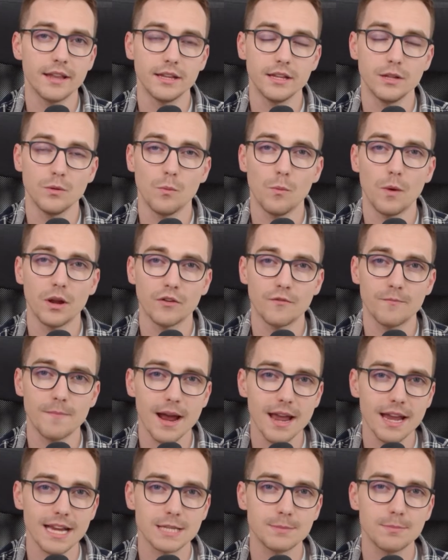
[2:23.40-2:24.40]
in one of
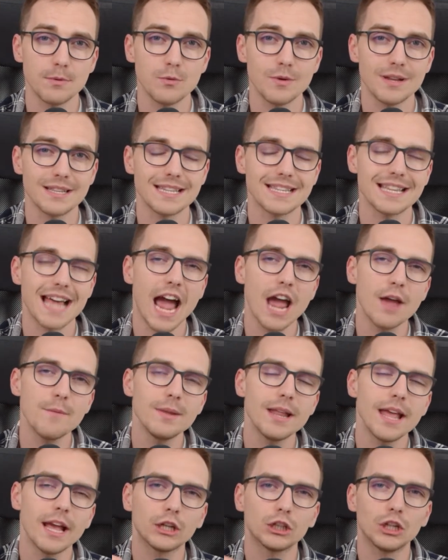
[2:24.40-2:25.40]
my experiences, I have
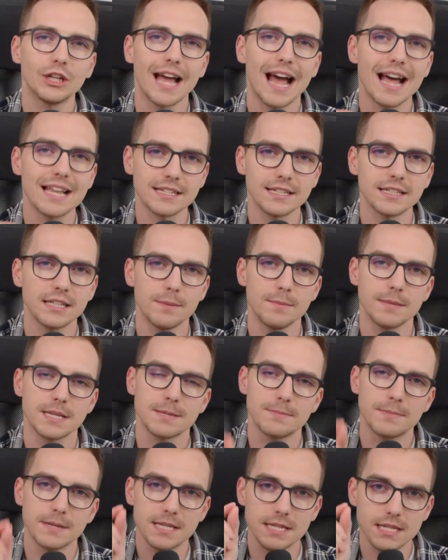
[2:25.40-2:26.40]
been actually asking them
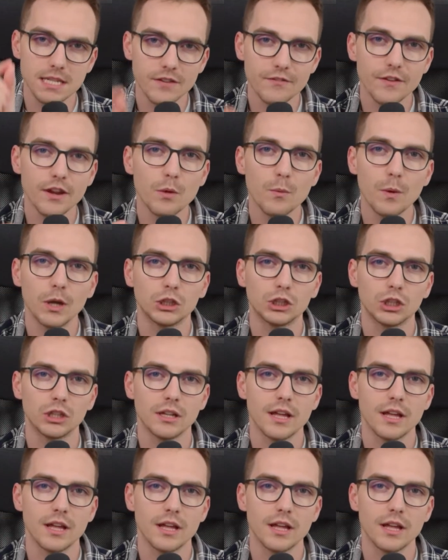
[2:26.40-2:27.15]
specific question